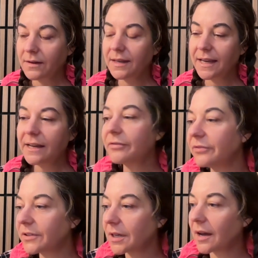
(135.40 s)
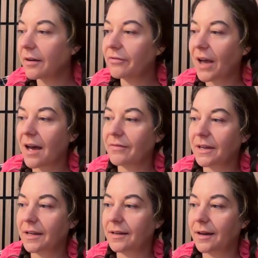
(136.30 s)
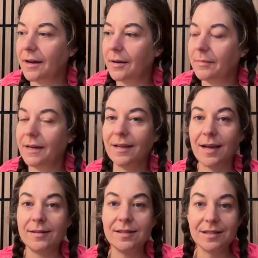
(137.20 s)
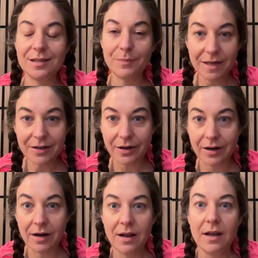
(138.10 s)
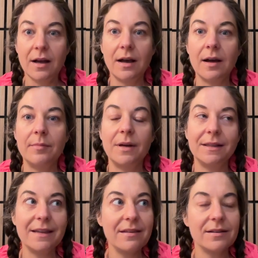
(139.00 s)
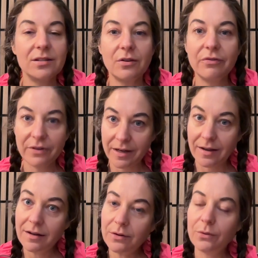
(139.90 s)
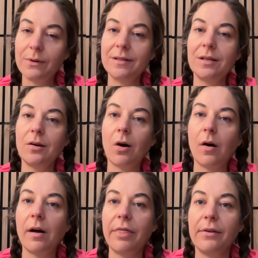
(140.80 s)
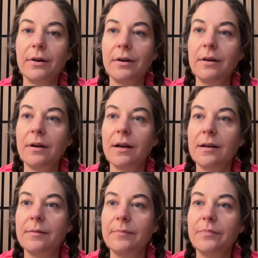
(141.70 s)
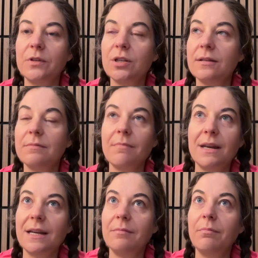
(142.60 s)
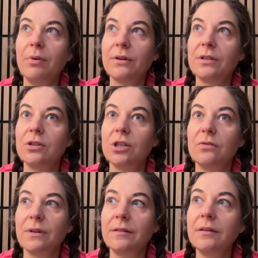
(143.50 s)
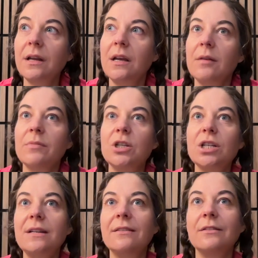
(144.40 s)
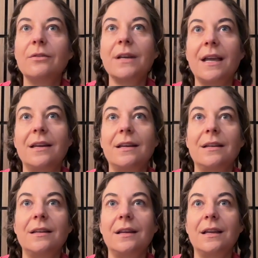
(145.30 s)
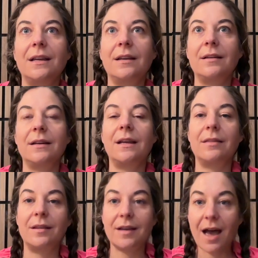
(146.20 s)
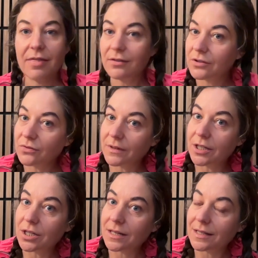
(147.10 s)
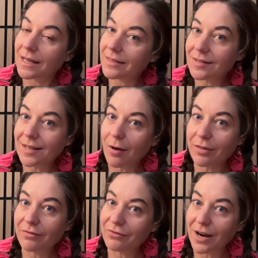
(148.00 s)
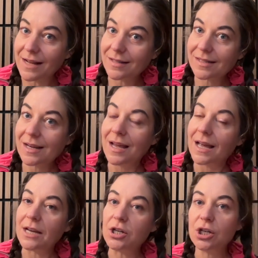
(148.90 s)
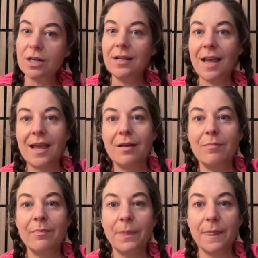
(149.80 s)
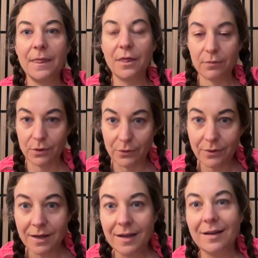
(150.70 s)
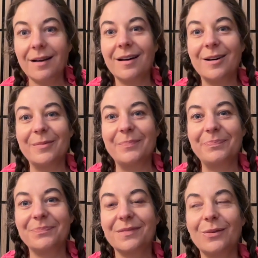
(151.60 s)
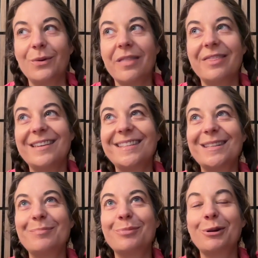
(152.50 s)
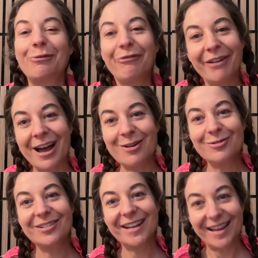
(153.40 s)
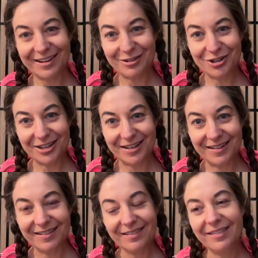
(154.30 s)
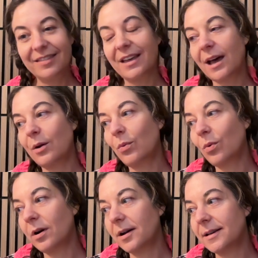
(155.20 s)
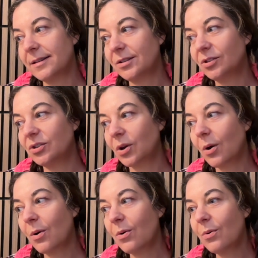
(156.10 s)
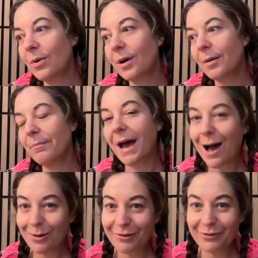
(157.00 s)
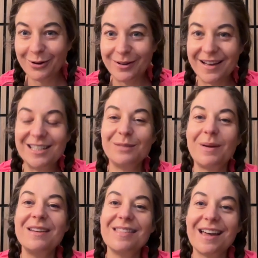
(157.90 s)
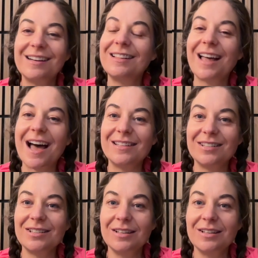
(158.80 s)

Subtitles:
gift of having a guest speaker, Alethea Sophia, who is an author. She has many books that she's written, but she is located in the Cathars region in the south of France. And she came through with this profound energy that was so powerful. I spent that class